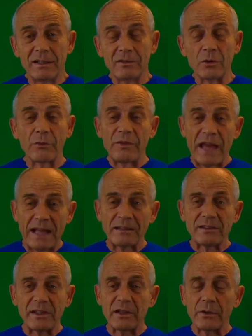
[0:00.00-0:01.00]
So
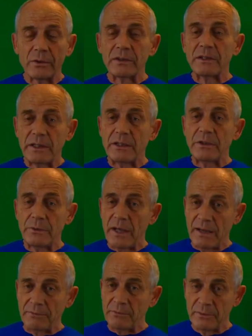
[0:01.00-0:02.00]
that's the only thing you
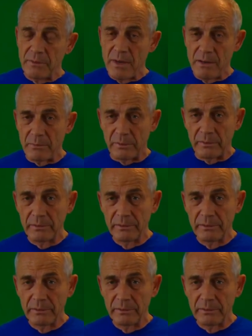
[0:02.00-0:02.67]
have to remember.